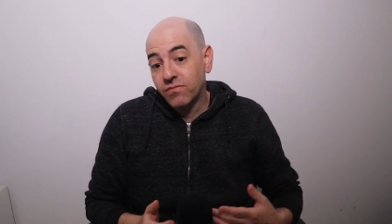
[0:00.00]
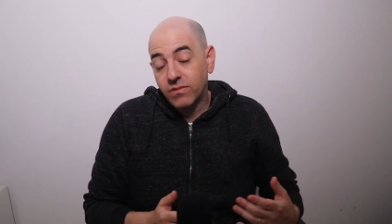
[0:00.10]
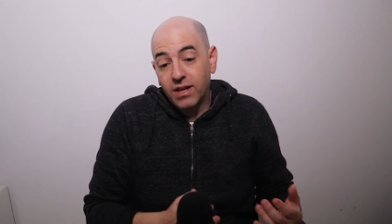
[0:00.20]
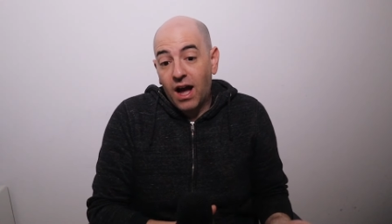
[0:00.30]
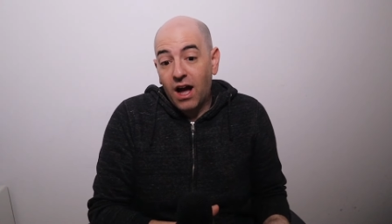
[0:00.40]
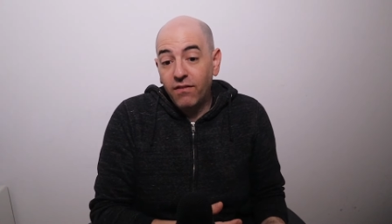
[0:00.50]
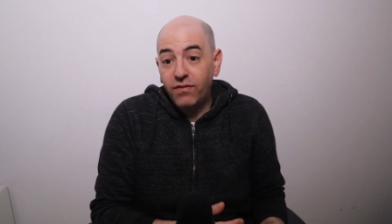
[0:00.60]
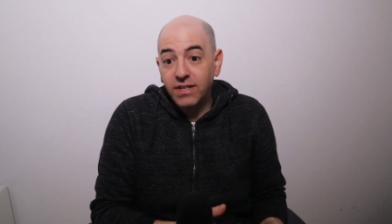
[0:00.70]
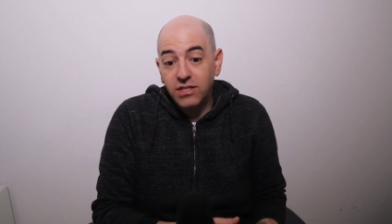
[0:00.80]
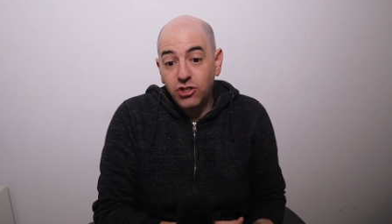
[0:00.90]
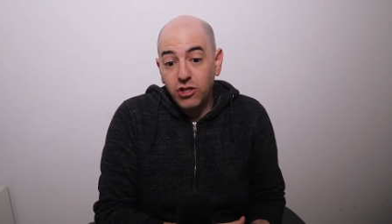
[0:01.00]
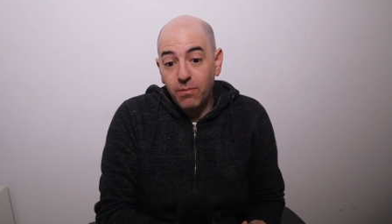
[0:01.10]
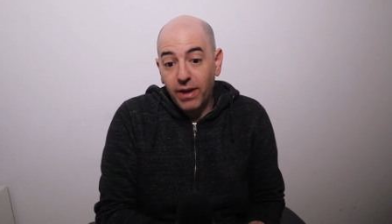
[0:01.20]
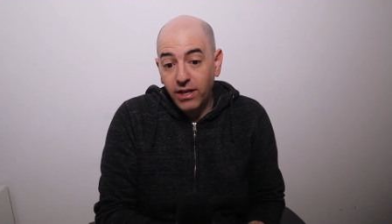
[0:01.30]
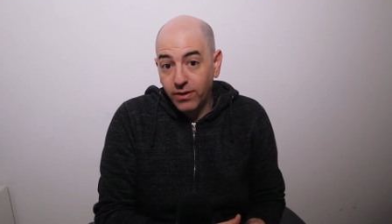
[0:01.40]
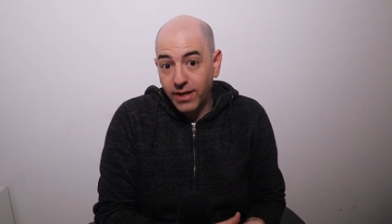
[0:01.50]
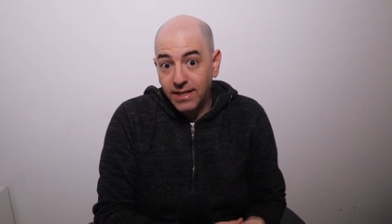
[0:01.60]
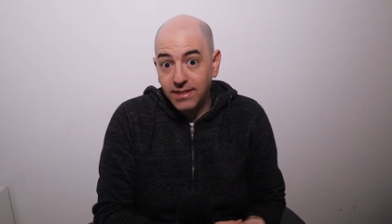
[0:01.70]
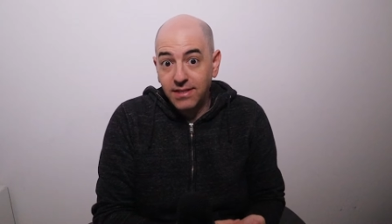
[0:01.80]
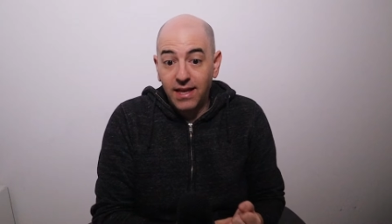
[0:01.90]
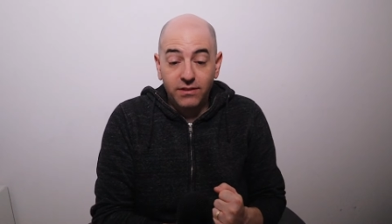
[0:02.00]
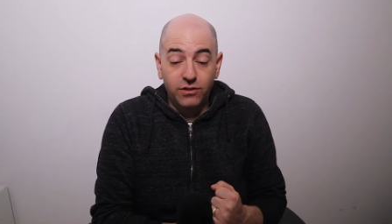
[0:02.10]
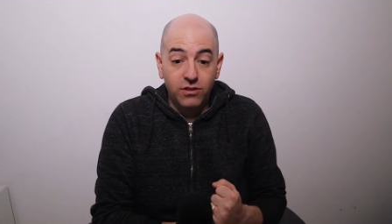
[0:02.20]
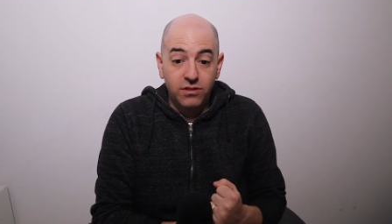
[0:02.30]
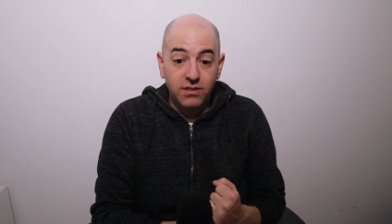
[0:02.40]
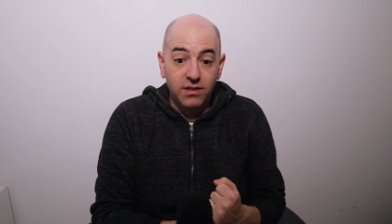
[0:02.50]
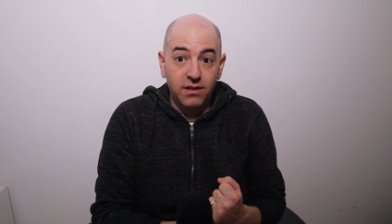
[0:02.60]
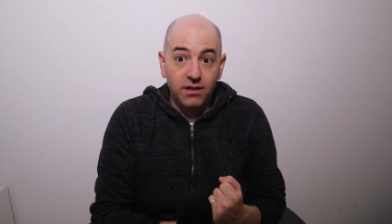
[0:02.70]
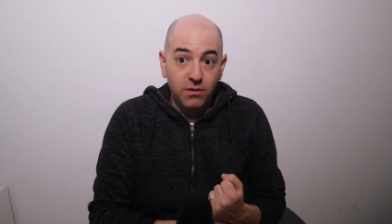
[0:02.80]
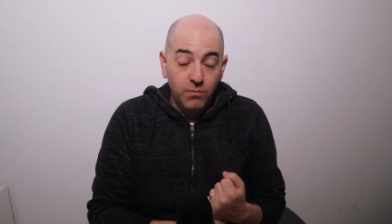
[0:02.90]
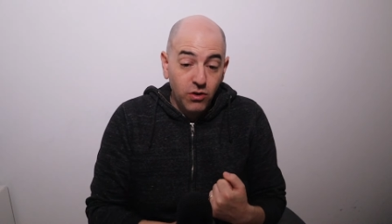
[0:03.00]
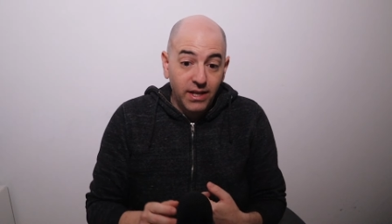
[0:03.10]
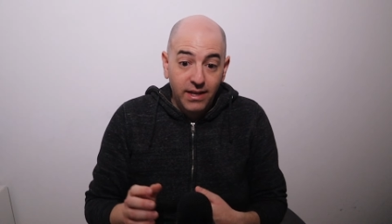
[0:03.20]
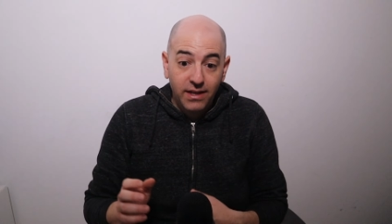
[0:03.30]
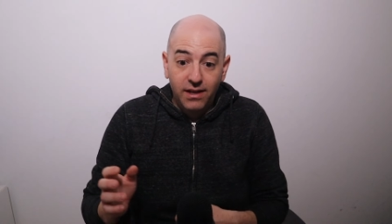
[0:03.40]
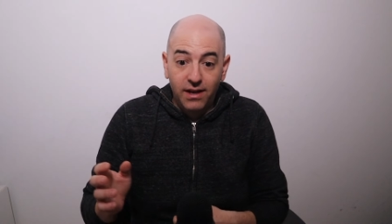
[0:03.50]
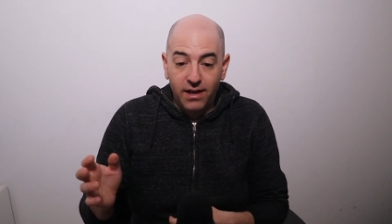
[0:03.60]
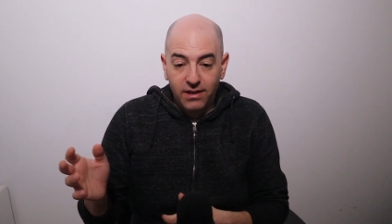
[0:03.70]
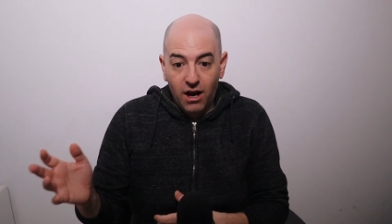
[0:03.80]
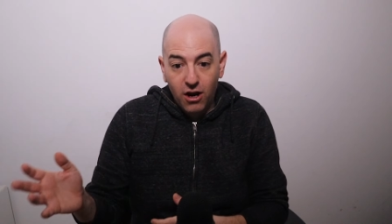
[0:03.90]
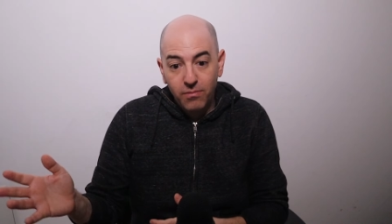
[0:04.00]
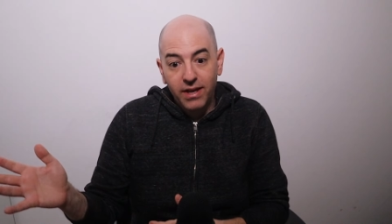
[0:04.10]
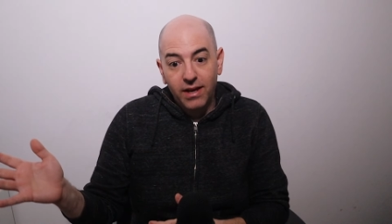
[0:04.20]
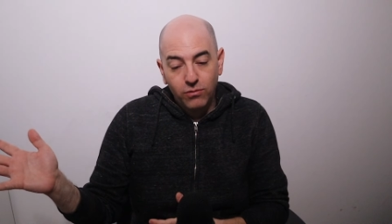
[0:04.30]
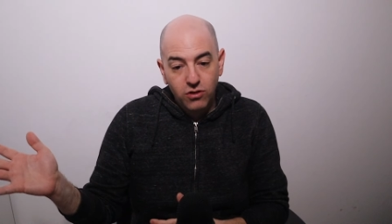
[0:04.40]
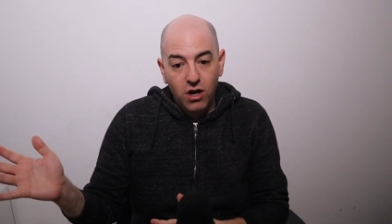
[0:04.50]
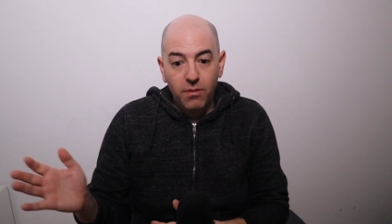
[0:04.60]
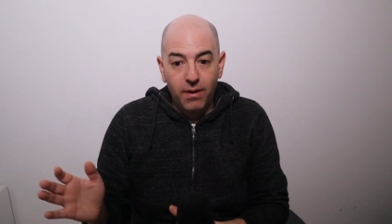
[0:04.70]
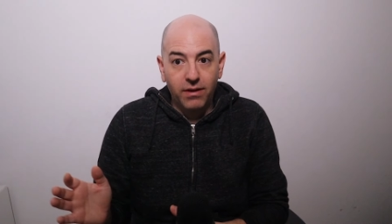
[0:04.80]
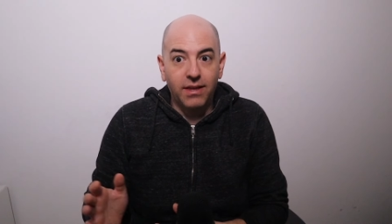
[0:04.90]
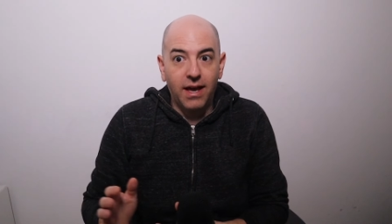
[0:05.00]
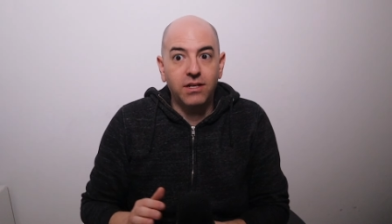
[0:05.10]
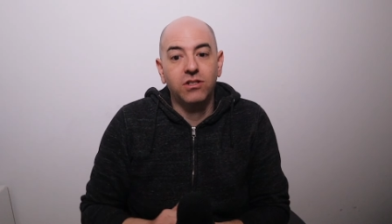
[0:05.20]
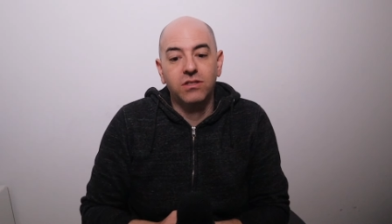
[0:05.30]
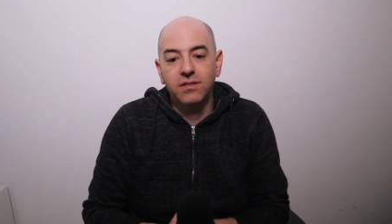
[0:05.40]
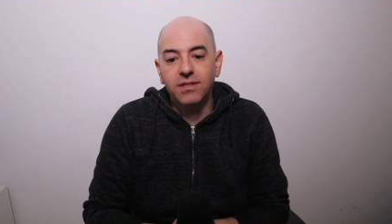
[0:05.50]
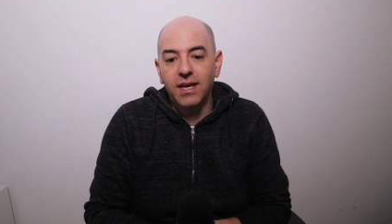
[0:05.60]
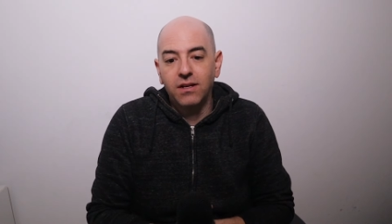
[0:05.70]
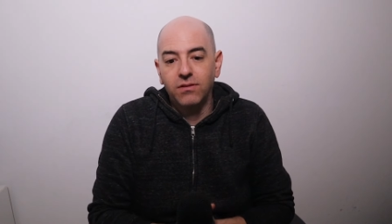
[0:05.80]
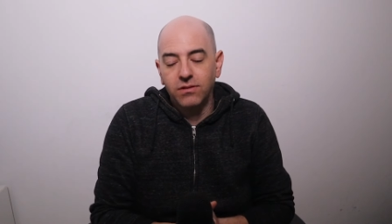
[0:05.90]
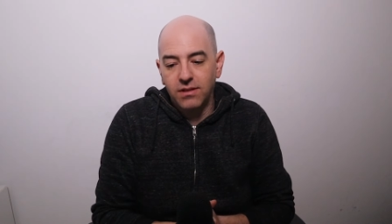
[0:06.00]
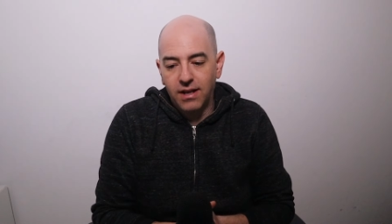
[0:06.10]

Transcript: The confidence in Shiba Inu is that there's a community and an army, and we'll talk about that in just a second.